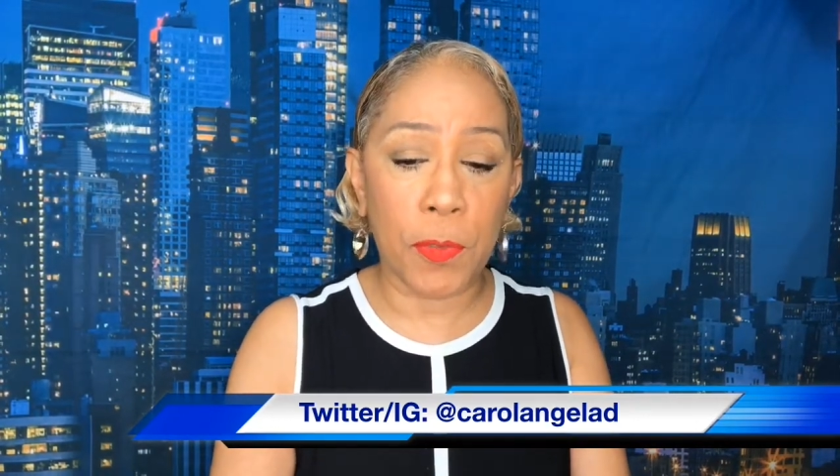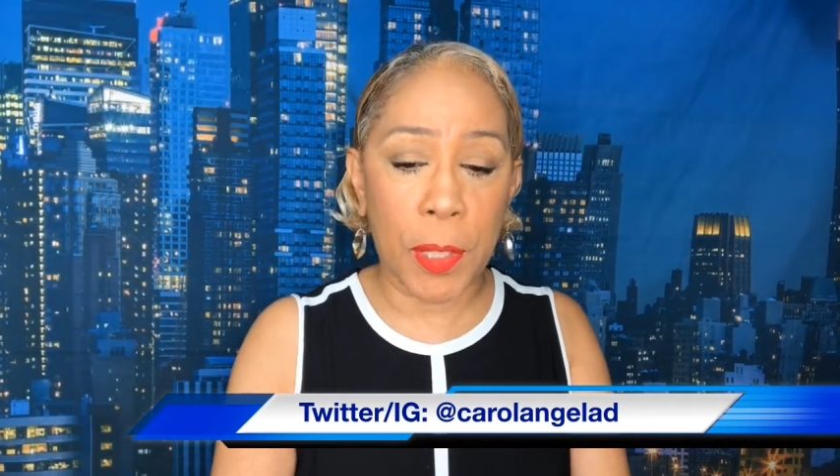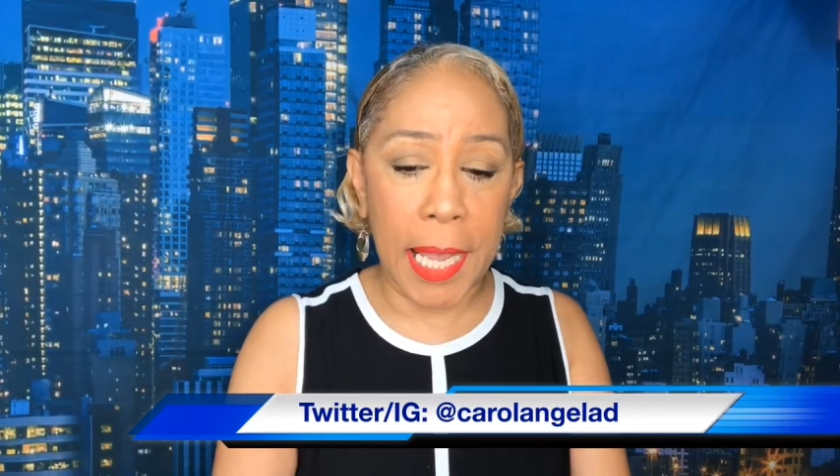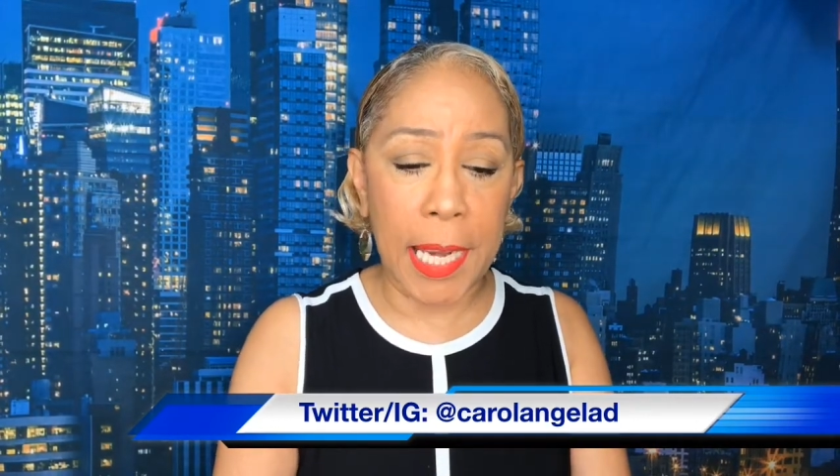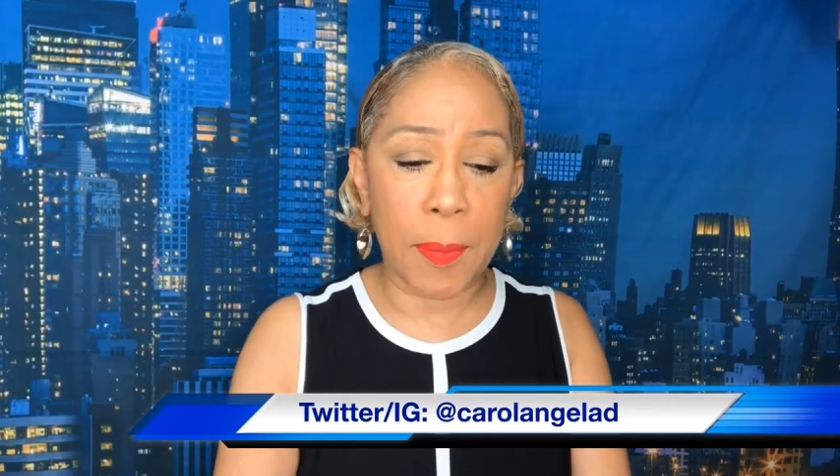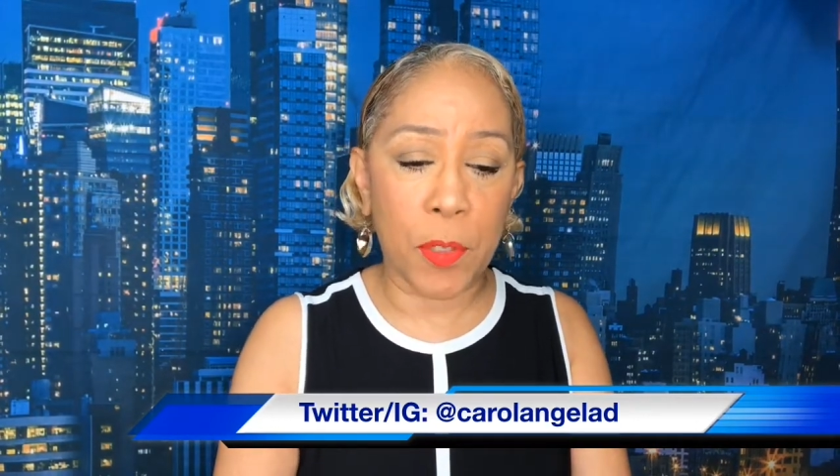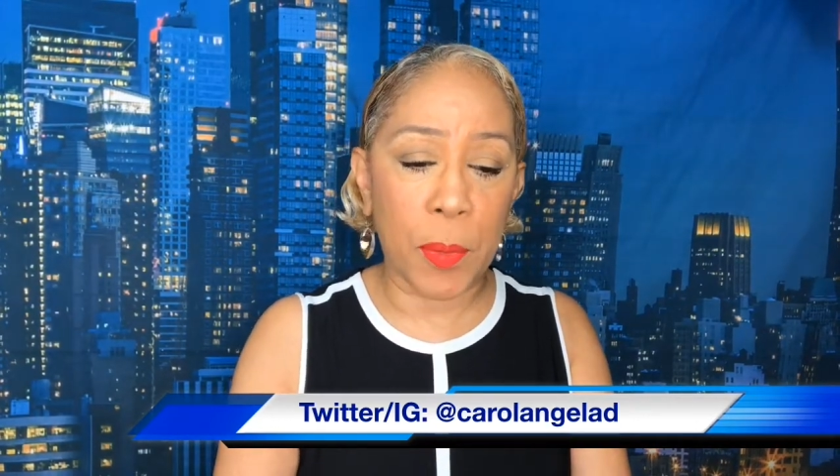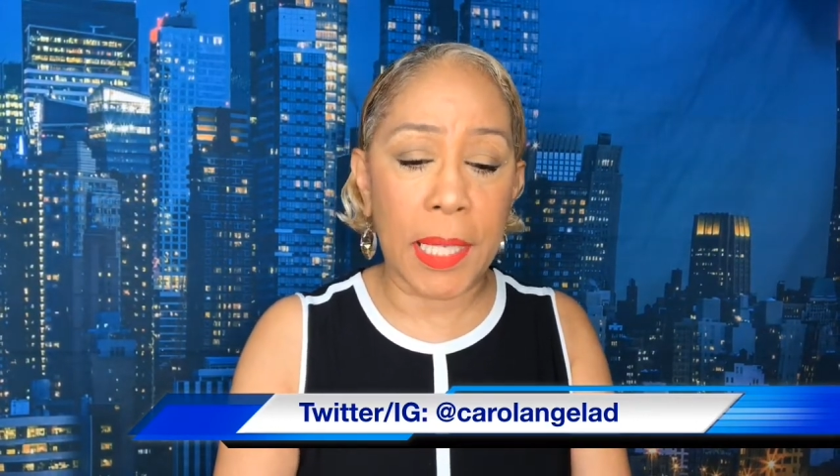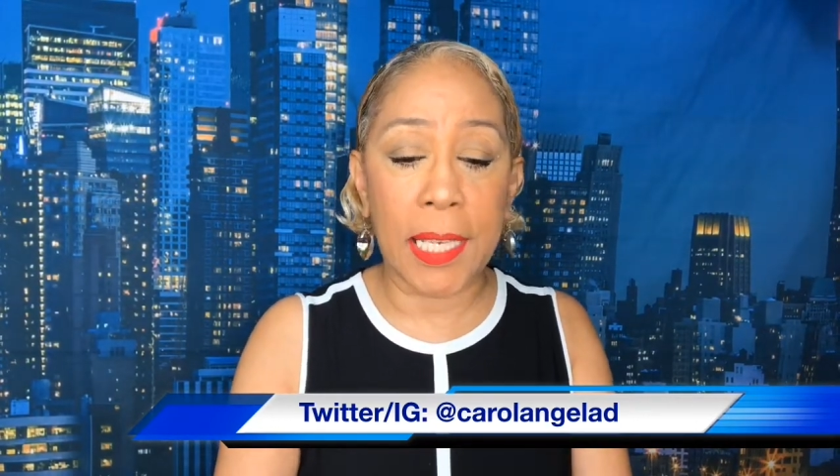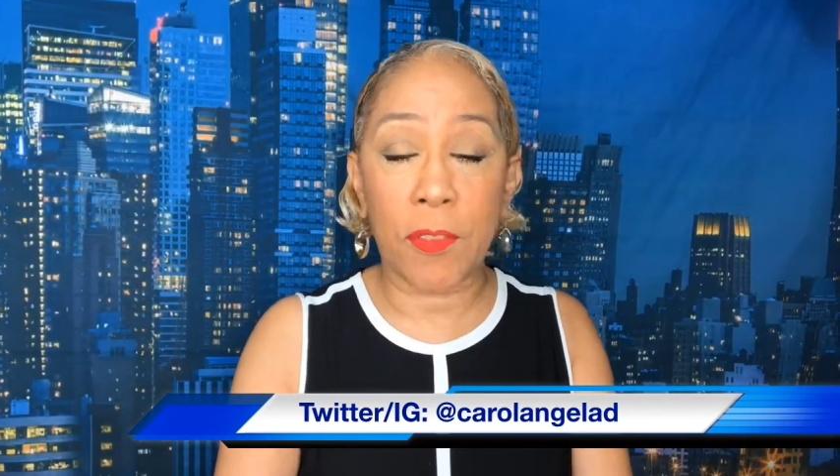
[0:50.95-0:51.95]
for
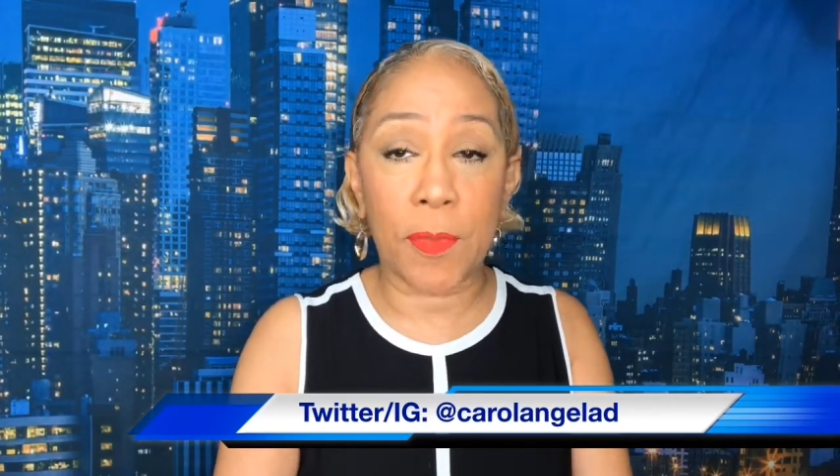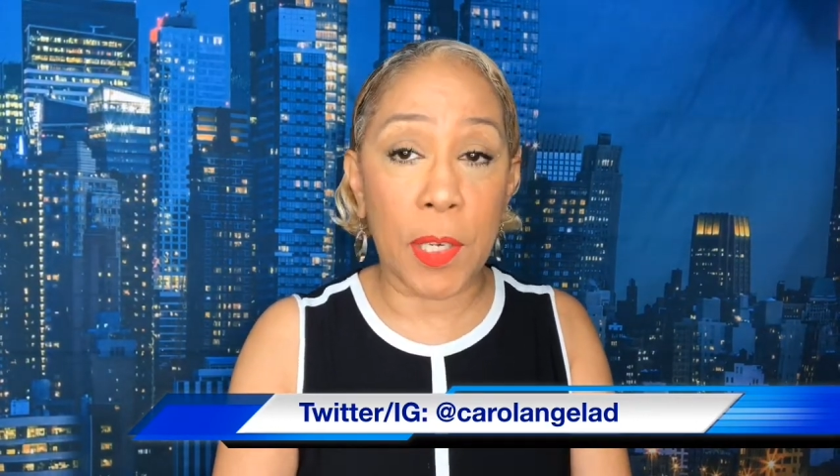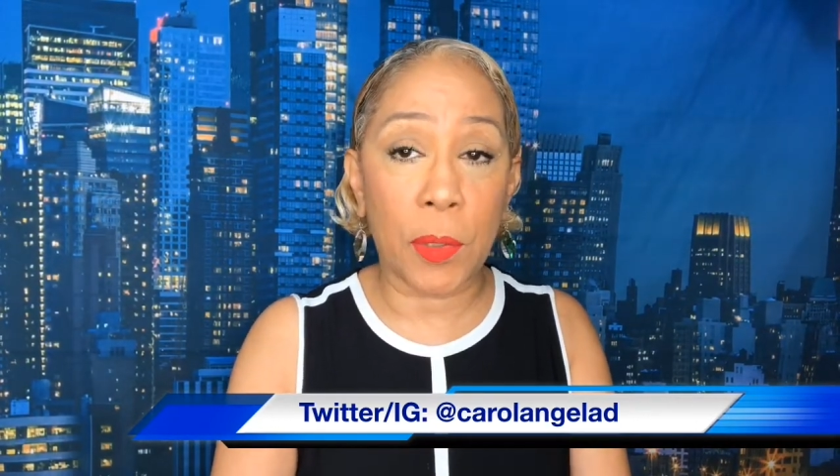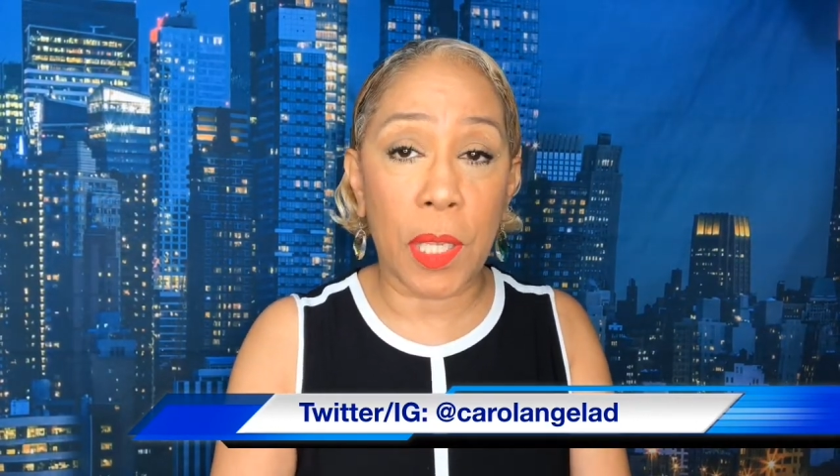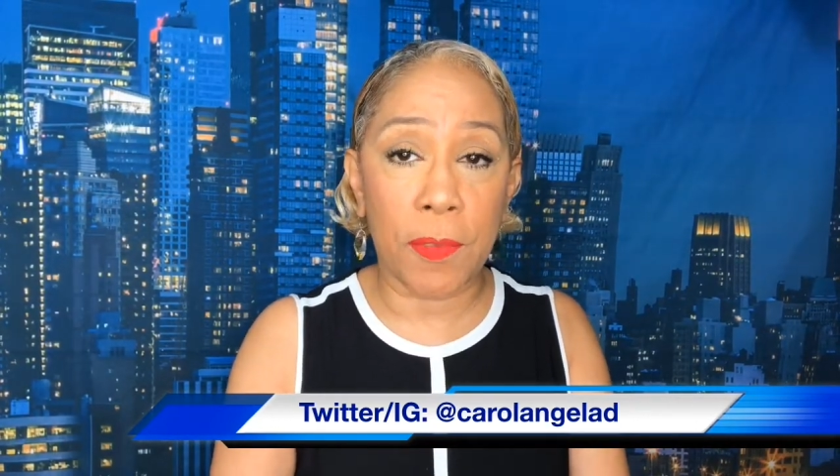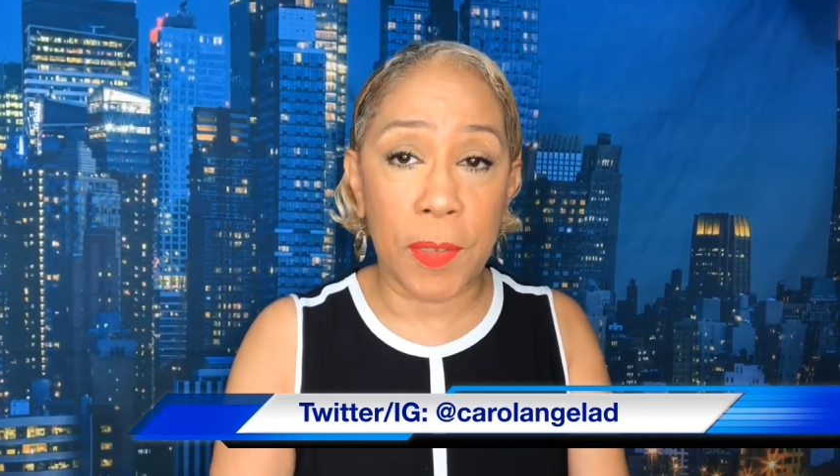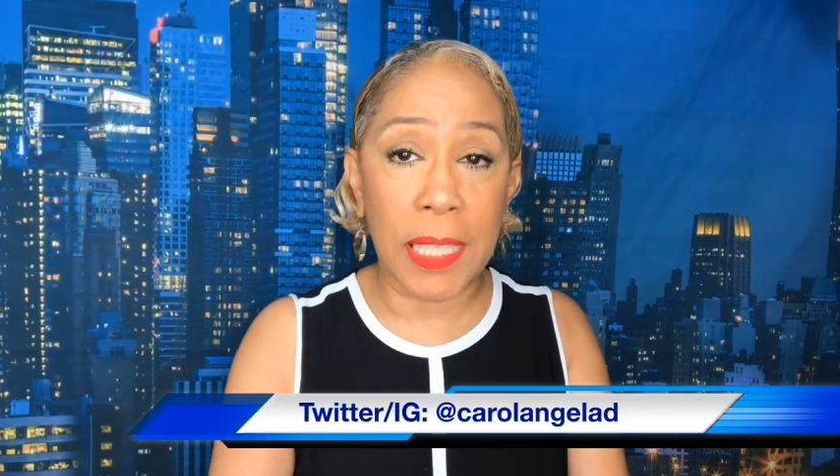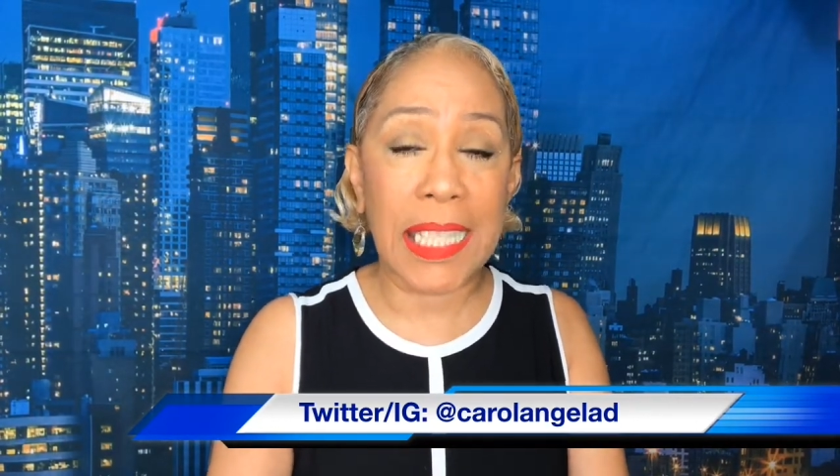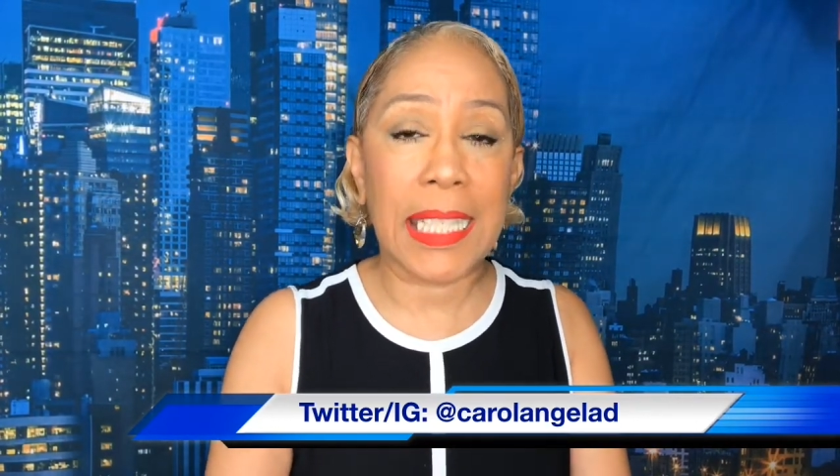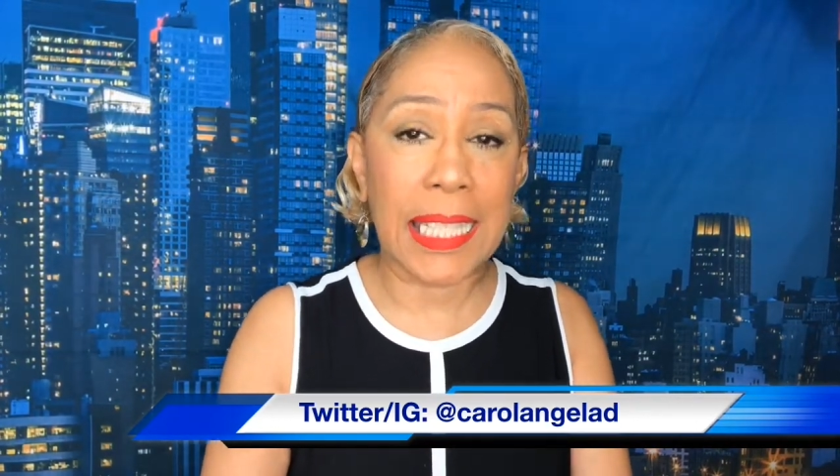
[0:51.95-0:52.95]
cannabis-related federal offenses,